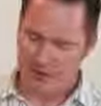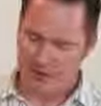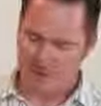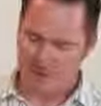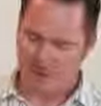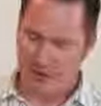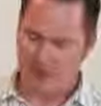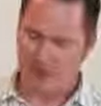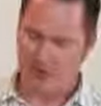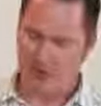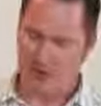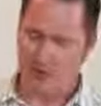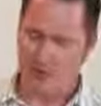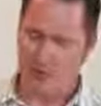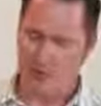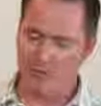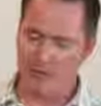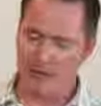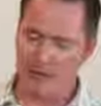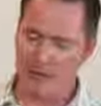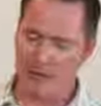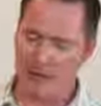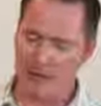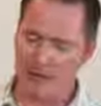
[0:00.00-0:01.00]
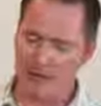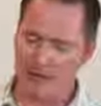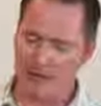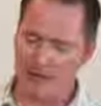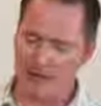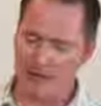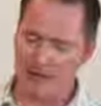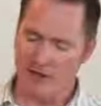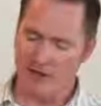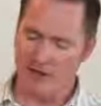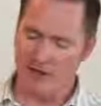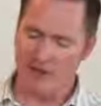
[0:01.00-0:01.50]
Depression will be the
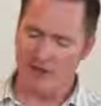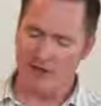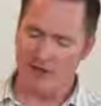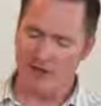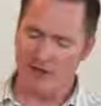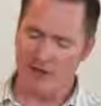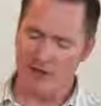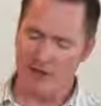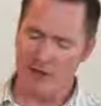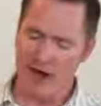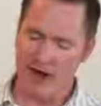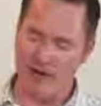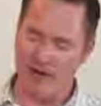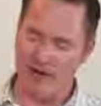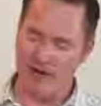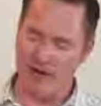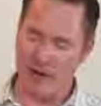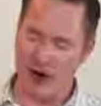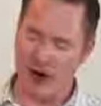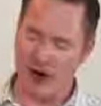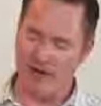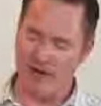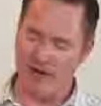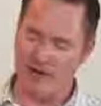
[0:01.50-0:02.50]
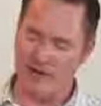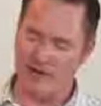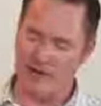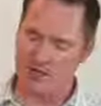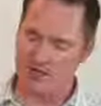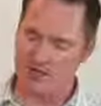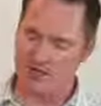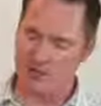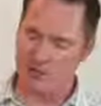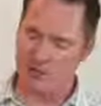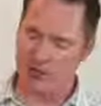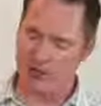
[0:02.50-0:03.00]
second largest killer after heart
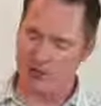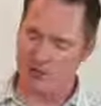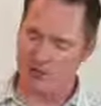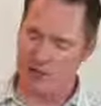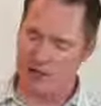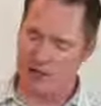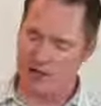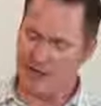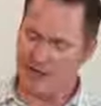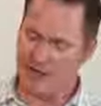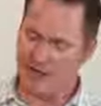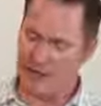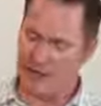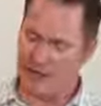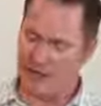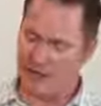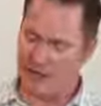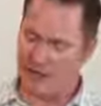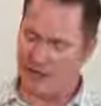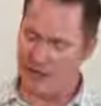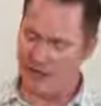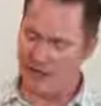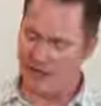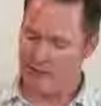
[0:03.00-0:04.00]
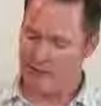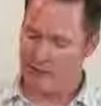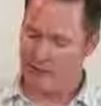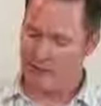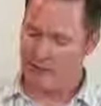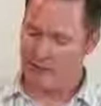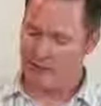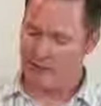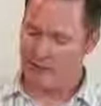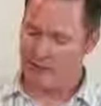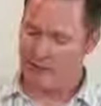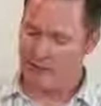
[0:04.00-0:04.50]
disease by 2020.
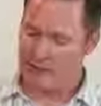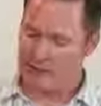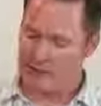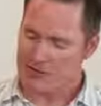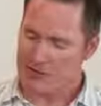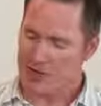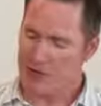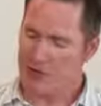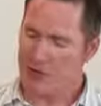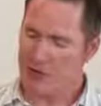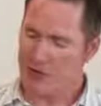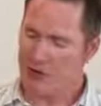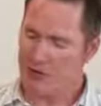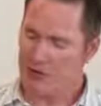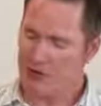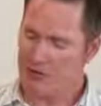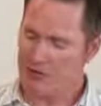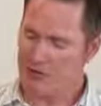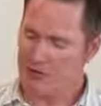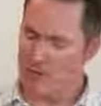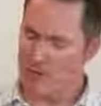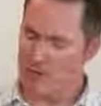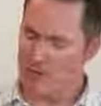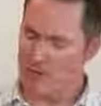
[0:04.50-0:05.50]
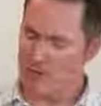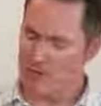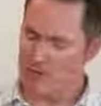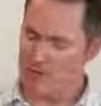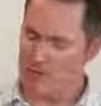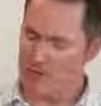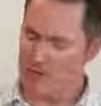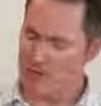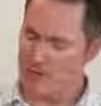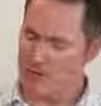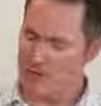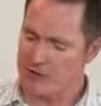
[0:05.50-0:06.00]
Studies show
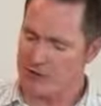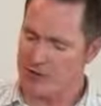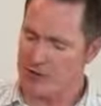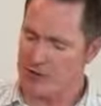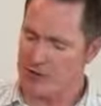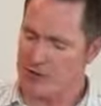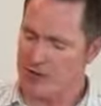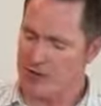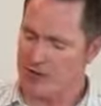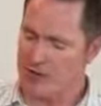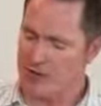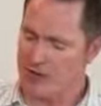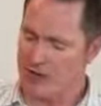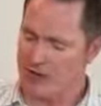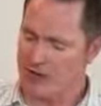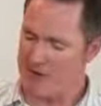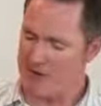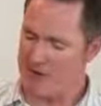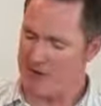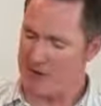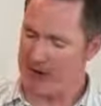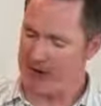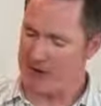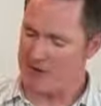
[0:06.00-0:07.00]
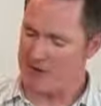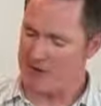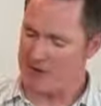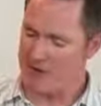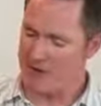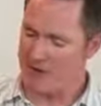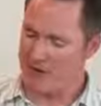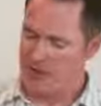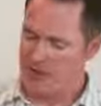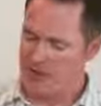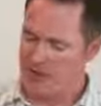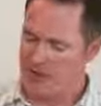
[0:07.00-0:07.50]
depression is a contributory
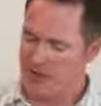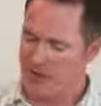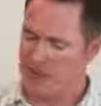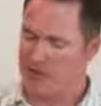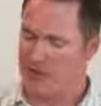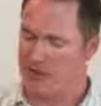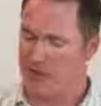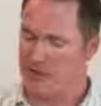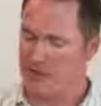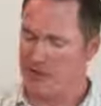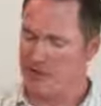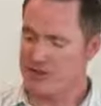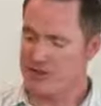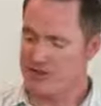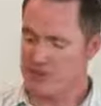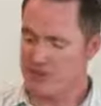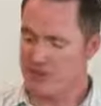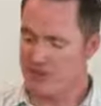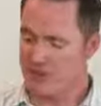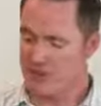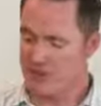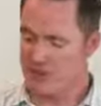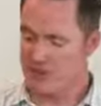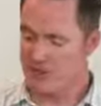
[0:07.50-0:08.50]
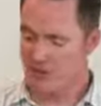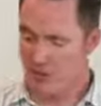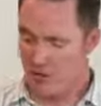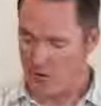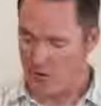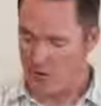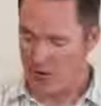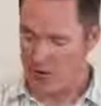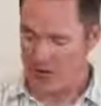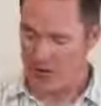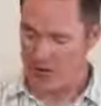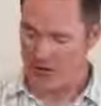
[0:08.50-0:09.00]
factor even to
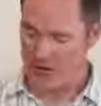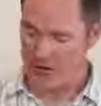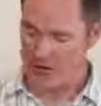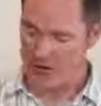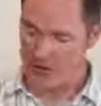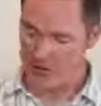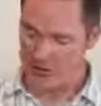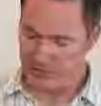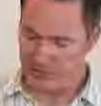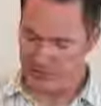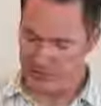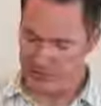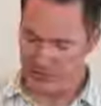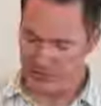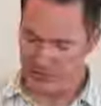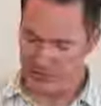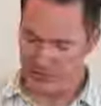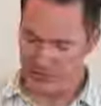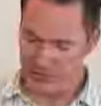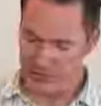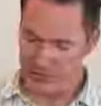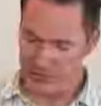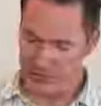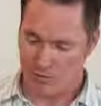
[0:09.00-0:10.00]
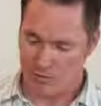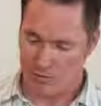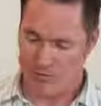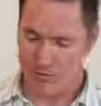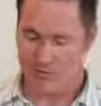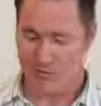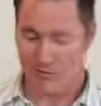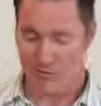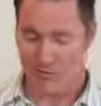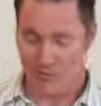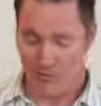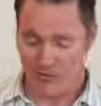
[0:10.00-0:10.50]
coronary disease,
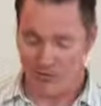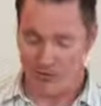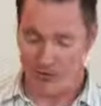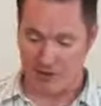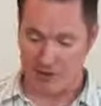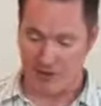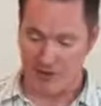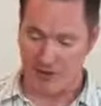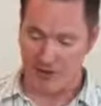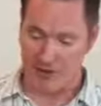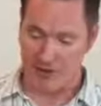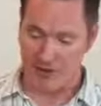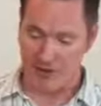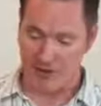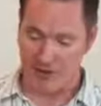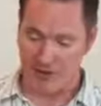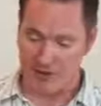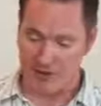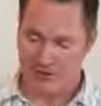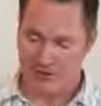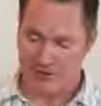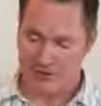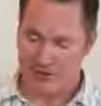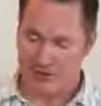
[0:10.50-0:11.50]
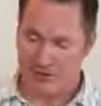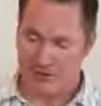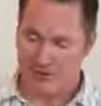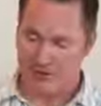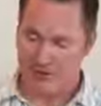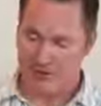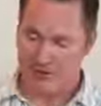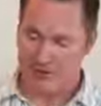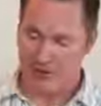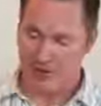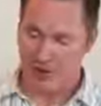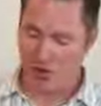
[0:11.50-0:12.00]
which is the first.
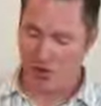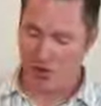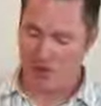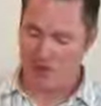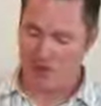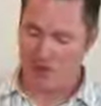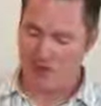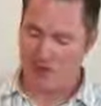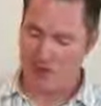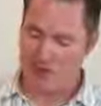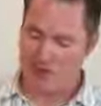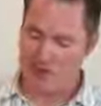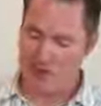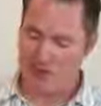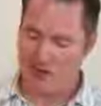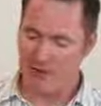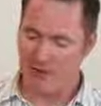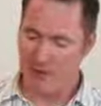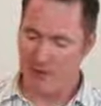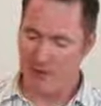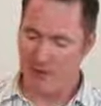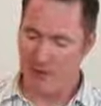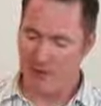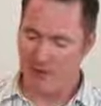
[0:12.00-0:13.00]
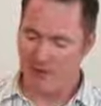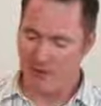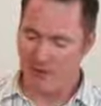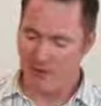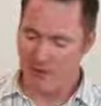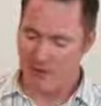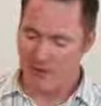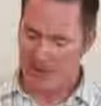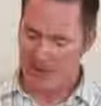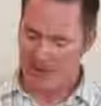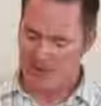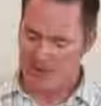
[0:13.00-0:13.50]
Studies have shown that these are the
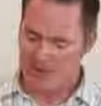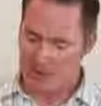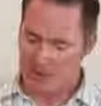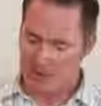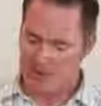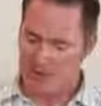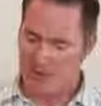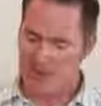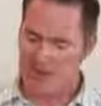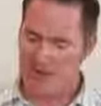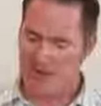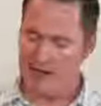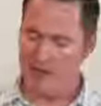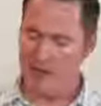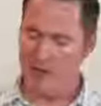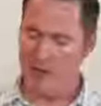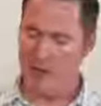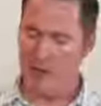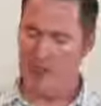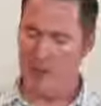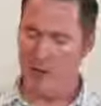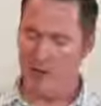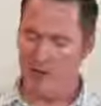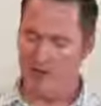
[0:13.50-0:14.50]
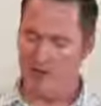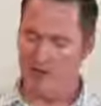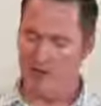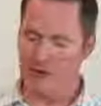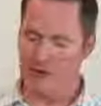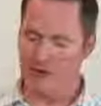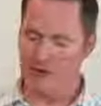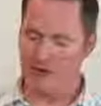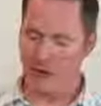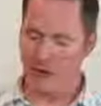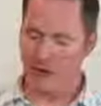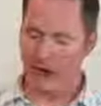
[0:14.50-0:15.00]
people who tend to be most
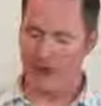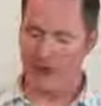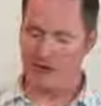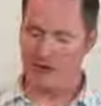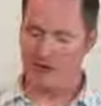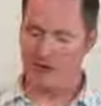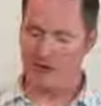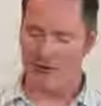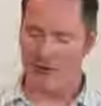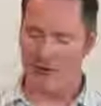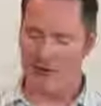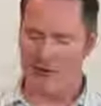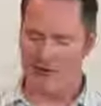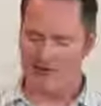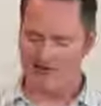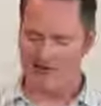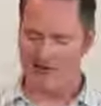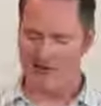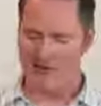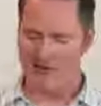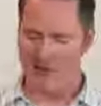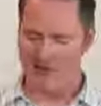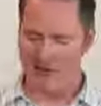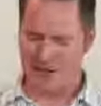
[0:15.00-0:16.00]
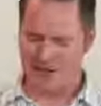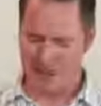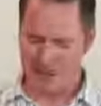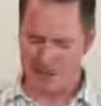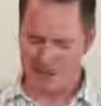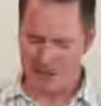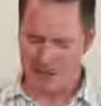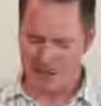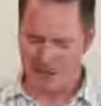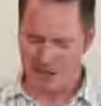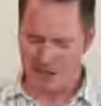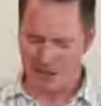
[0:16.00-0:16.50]
depressed. Listen to
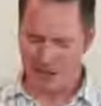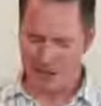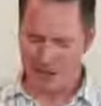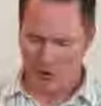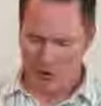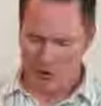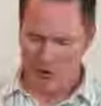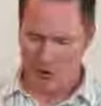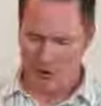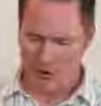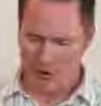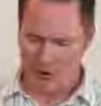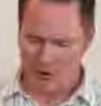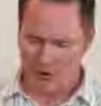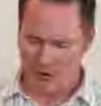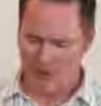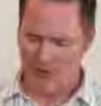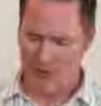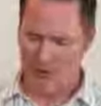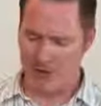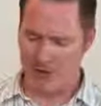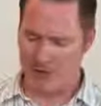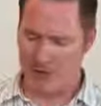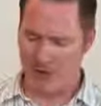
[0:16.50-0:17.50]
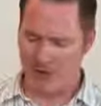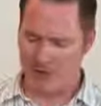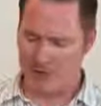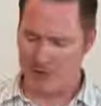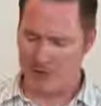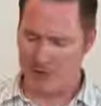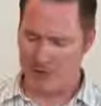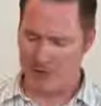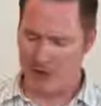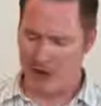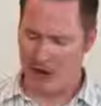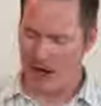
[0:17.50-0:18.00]
this. Who are the people that are
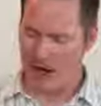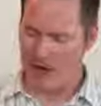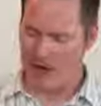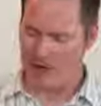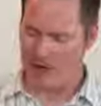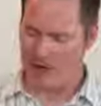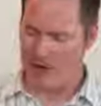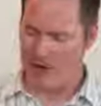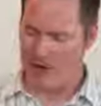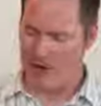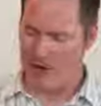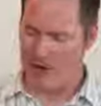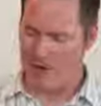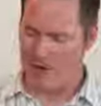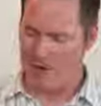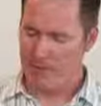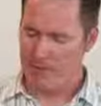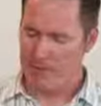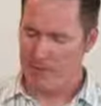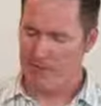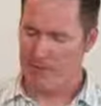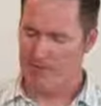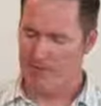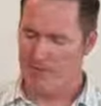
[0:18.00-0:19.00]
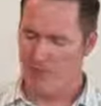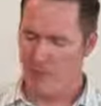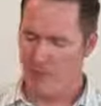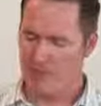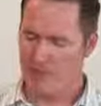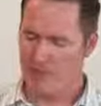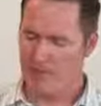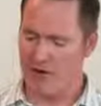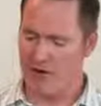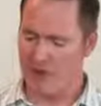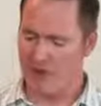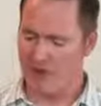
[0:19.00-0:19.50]
most depressed? Persons
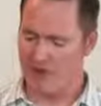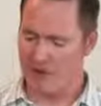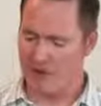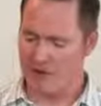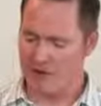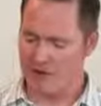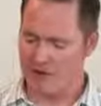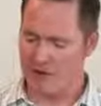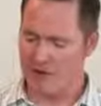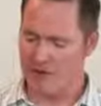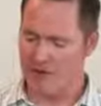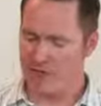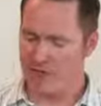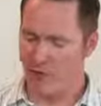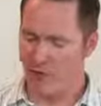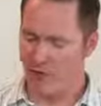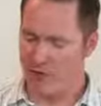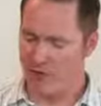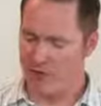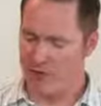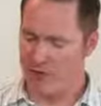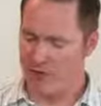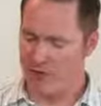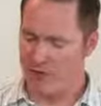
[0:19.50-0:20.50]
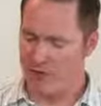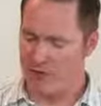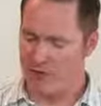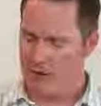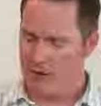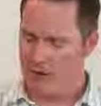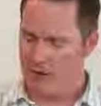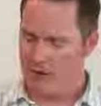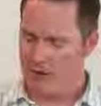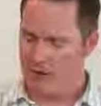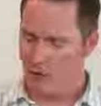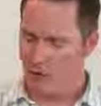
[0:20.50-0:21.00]
45 to 64,
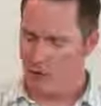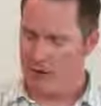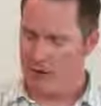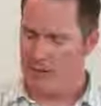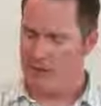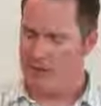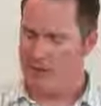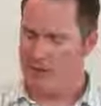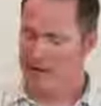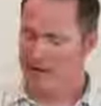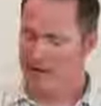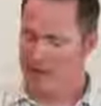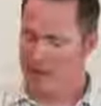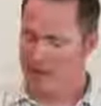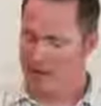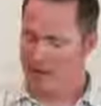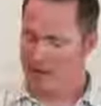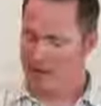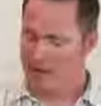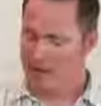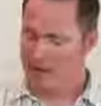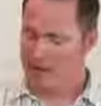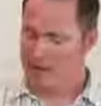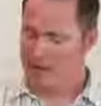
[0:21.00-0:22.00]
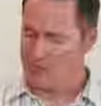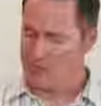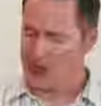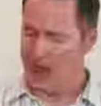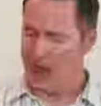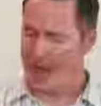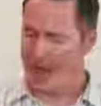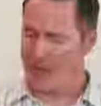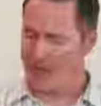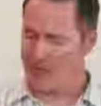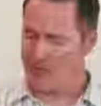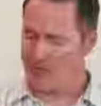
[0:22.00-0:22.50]
women,
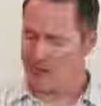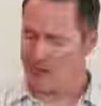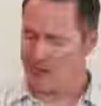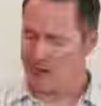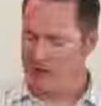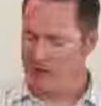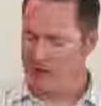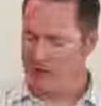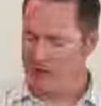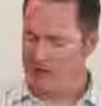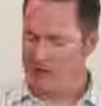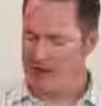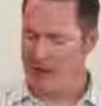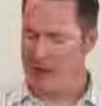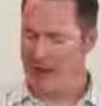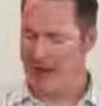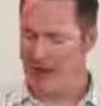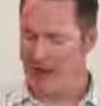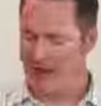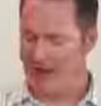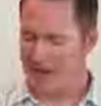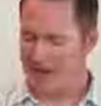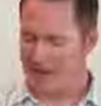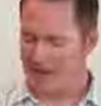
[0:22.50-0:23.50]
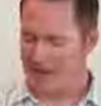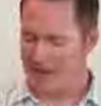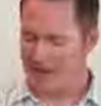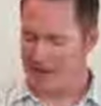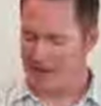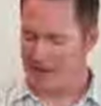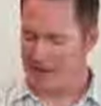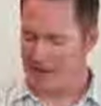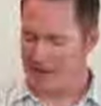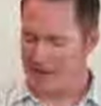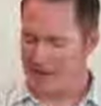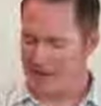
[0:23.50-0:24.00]
blacks, Hispanics,
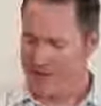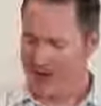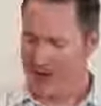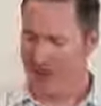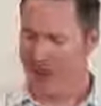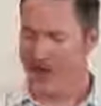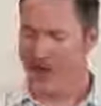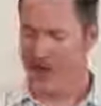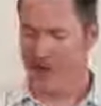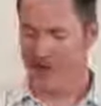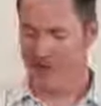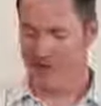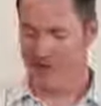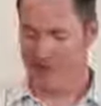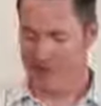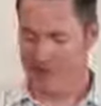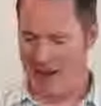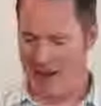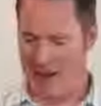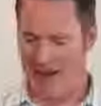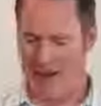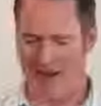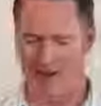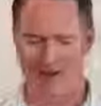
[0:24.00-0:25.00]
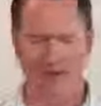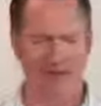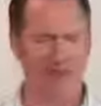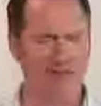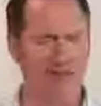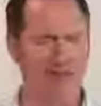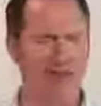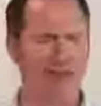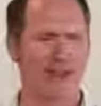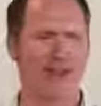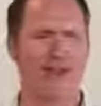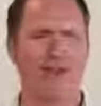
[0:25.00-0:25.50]
non-Hispanics.
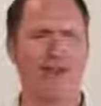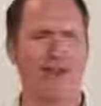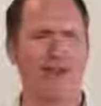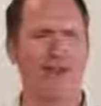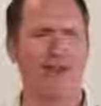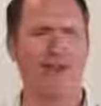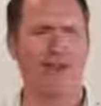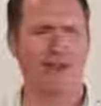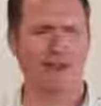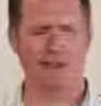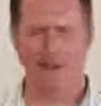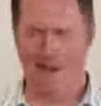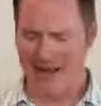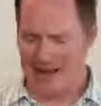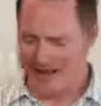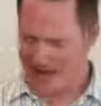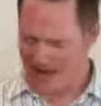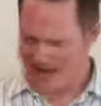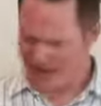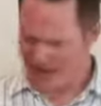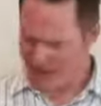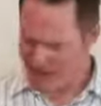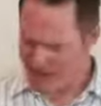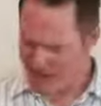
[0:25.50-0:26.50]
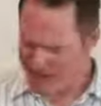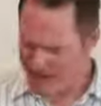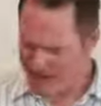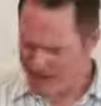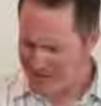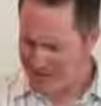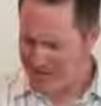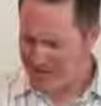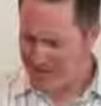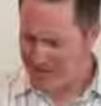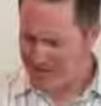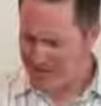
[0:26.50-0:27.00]
It's like, isn't that
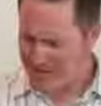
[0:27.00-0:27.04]
everybody?